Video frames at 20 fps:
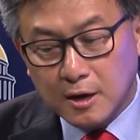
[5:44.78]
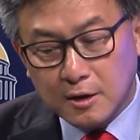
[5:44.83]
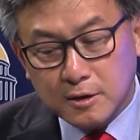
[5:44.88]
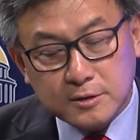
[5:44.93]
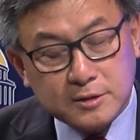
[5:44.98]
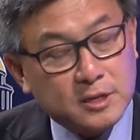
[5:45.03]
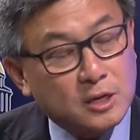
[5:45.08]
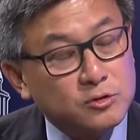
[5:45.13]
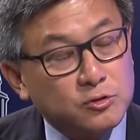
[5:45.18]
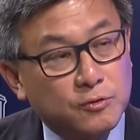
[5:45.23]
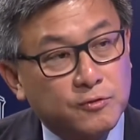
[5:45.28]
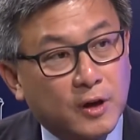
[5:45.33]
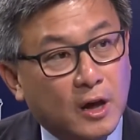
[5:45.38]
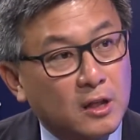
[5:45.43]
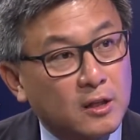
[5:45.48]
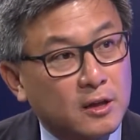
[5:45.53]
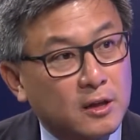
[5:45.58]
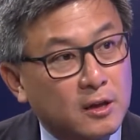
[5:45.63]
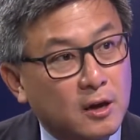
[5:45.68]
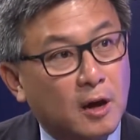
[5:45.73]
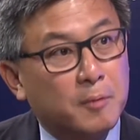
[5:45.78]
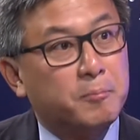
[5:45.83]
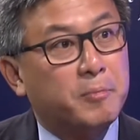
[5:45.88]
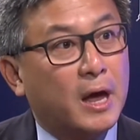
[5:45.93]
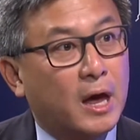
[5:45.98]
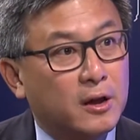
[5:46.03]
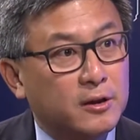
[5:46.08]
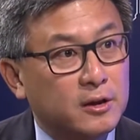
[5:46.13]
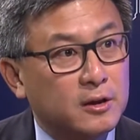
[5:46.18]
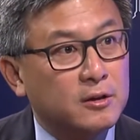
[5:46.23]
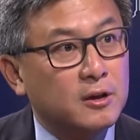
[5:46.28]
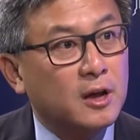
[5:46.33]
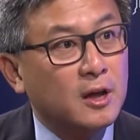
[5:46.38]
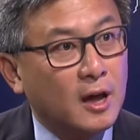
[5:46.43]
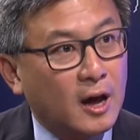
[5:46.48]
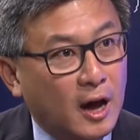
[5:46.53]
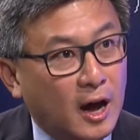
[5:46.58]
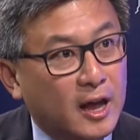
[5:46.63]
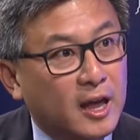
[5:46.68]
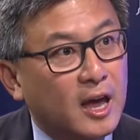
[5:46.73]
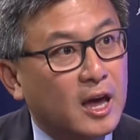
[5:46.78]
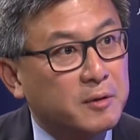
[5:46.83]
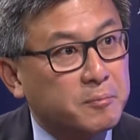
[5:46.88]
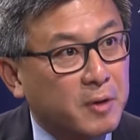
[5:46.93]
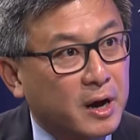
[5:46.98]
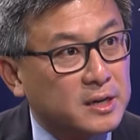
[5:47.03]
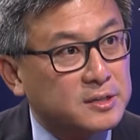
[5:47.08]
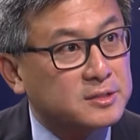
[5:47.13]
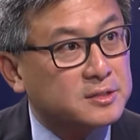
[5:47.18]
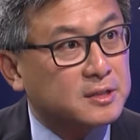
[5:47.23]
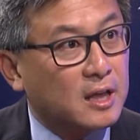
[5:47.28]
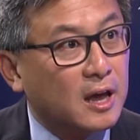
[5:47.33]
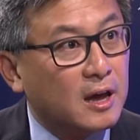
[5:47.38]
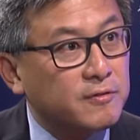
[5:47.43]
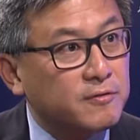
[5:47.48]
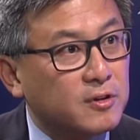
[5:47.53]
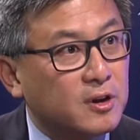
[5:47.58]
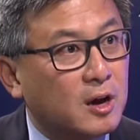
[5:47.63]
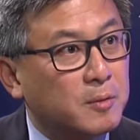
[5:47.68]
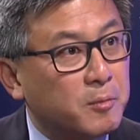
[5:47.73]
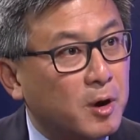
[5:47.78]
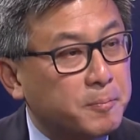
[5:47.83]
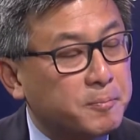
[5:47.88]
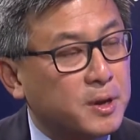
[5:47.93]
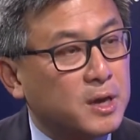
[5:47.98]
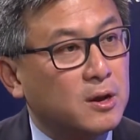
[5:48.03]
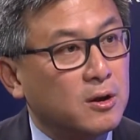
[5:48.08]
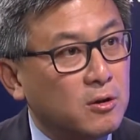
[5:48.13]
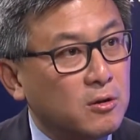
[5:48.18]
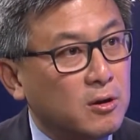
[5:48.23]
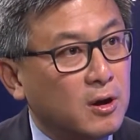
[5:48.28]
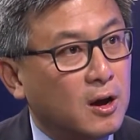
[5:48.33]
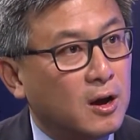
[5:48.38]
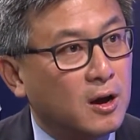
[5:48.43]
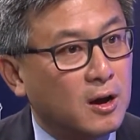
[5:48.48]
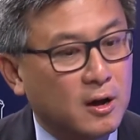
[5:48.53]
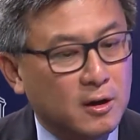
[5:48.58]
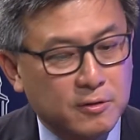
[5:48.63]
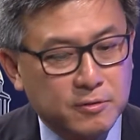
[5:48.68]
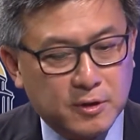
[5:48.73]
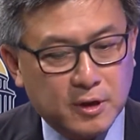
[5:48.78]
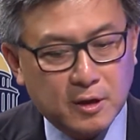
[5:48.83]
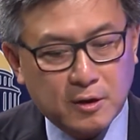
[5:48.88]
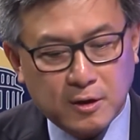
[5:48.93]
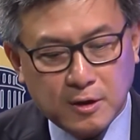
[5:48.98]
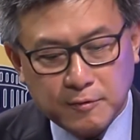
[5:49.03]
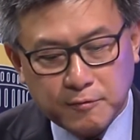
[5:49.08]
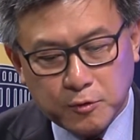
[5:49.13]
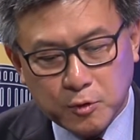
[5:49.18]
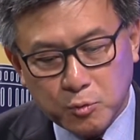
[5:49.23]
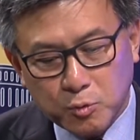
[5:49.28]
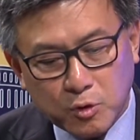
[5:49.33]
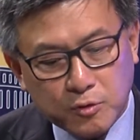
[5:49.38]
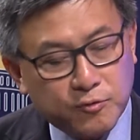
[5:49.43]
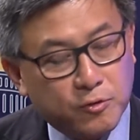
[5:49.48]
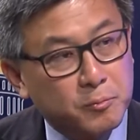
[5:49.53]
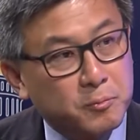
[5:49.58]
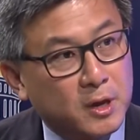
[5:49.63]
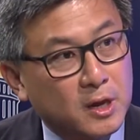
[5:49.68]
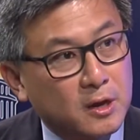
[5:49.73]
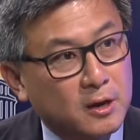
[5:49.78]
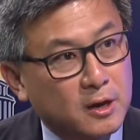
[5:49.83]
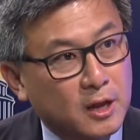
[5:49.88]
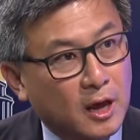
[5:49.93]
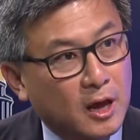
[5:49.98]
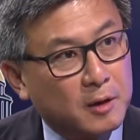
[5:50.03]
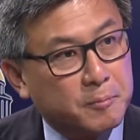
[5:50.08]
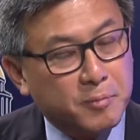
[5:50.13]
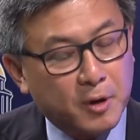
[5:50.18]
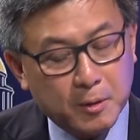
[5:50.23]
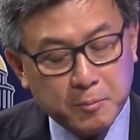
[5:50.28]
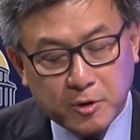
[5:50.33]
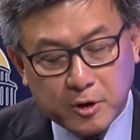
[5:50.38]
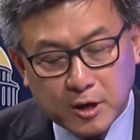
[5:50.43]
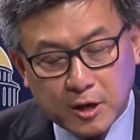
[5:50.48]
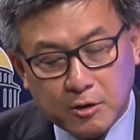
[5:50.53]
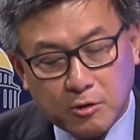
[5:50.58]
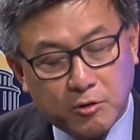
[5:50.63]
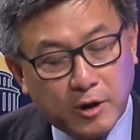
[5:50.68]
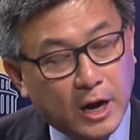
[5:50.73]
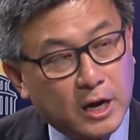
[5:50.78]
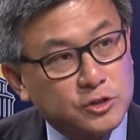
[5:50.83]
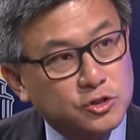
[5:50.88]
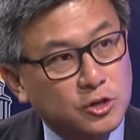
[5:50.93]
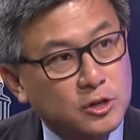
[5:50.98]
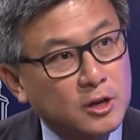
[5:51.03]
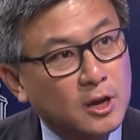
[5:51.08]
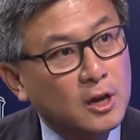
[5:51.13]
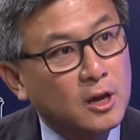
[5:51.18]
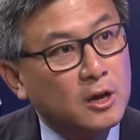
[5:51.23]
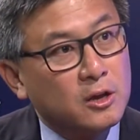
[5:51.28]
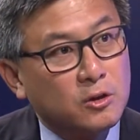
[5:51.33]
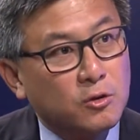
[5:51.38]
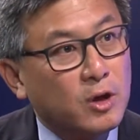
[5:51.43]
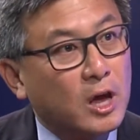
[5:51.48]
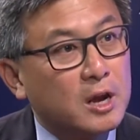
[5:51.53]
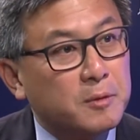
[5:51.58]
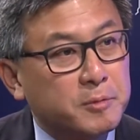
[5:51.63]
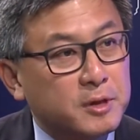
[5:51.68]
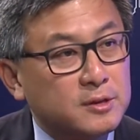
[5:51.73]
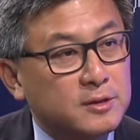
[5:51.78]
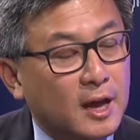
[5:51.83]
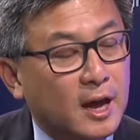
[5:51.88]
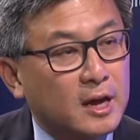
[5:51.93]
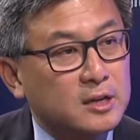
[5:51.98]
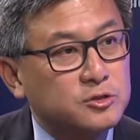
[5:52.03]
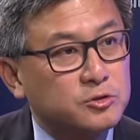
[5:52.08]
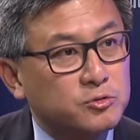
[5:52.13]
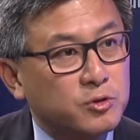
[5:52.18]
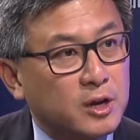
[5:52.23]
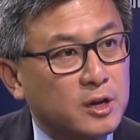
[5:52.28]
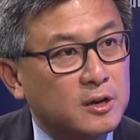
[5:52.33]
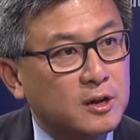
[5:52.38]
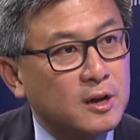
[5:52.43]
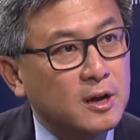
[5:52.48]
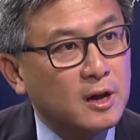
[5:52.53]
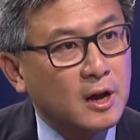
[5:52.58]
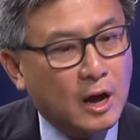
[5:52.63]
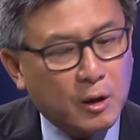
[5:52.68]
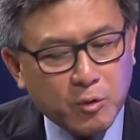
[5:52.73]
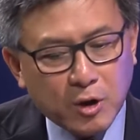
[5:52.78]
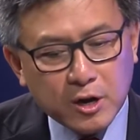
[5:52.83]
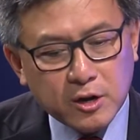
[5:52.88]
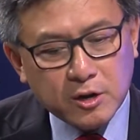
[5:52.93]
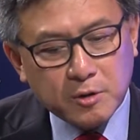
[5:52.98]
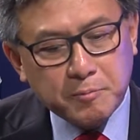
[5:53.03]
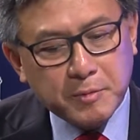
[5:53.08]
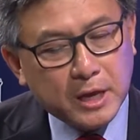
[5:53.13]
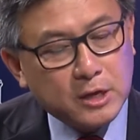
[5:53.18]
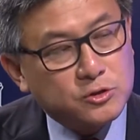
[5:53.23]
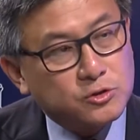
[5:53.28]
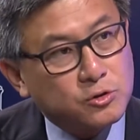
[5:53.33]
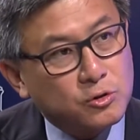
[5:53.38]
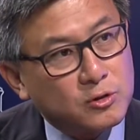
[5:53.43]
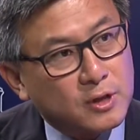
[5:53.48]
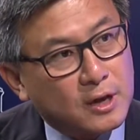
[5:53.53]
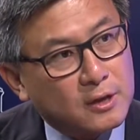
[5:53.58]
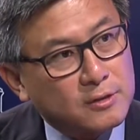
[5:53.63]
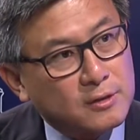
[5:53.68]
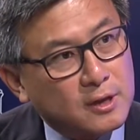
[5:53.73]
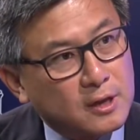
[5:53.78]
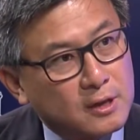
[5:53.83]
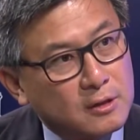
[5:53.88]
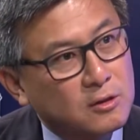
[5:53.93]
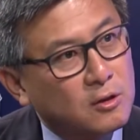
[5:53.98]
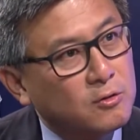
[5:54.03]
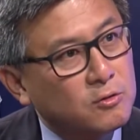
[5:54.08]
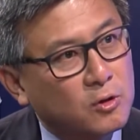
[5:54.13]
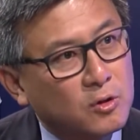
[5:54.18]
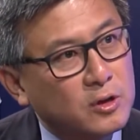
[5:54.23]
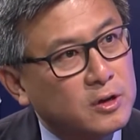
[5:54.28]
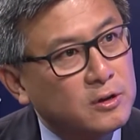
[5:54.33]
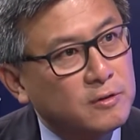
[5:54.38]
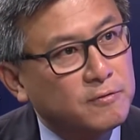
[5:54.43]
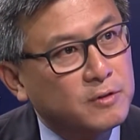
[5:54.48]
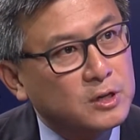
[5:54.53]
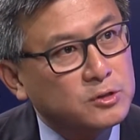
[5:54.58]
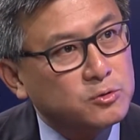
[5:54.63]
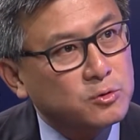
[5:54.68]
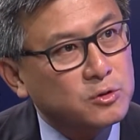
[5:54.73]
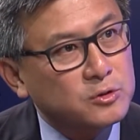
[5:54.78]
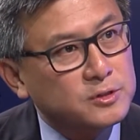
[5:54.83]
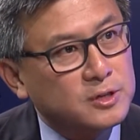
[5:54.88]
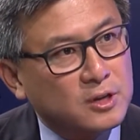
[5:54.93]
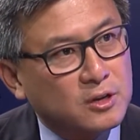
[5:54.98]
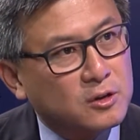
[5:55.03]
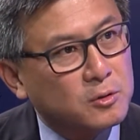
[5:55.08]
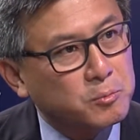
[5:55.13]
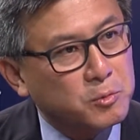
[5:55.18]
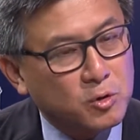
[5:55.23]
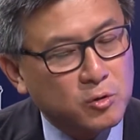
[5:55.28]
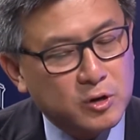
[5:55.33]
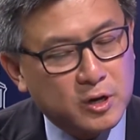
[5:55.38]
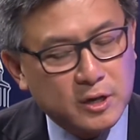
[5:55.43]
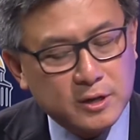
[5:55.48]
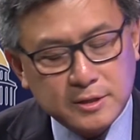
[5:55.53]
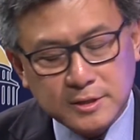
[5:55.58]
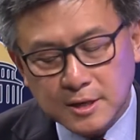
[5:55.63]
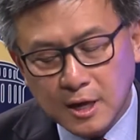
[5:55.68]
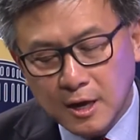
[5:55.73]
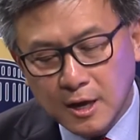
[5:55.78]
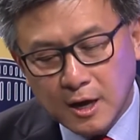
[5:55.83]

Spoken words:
Central Valley abandoned. I had my staff come up here. If you worked for me and you had public interaction, you had to be tax trained. I wanted to make sure that local individuals and communities